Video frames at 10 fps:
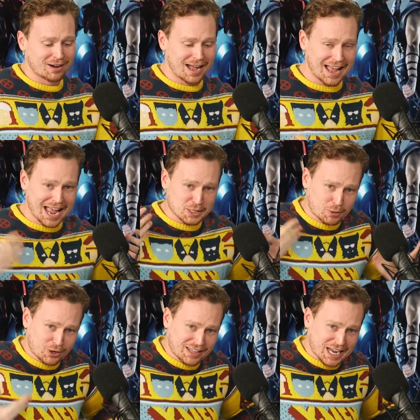Uh, as
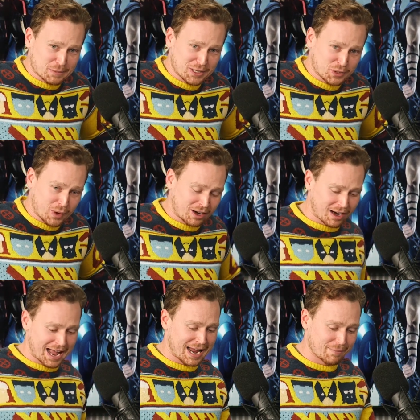per the X Men sweater,
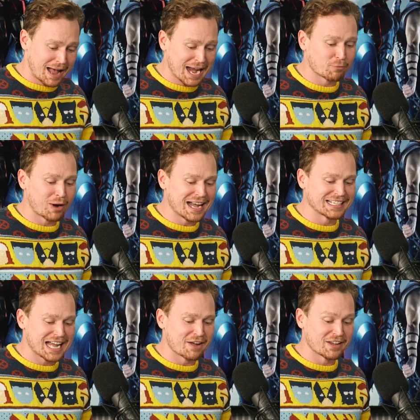I am I am ready to
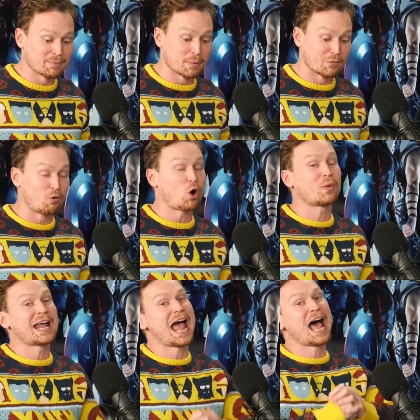dive in. But before
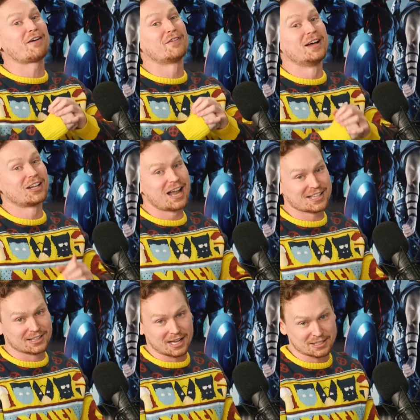we have
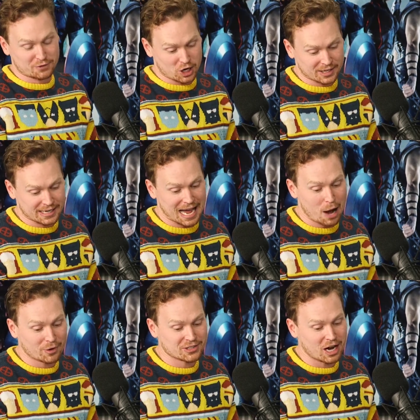lots and lots of turkey,
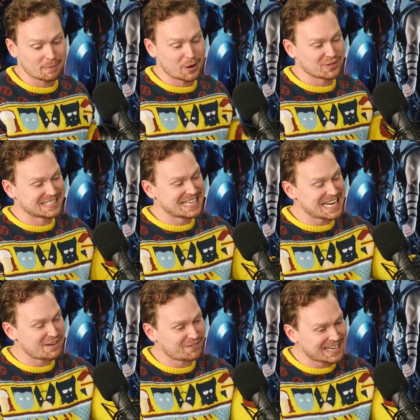I want to talk about the
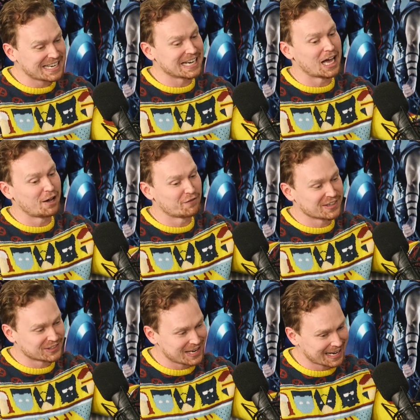TV of
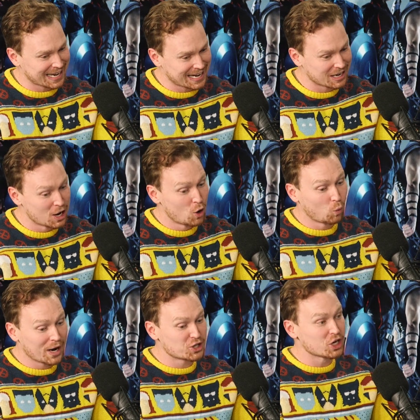this decade, which.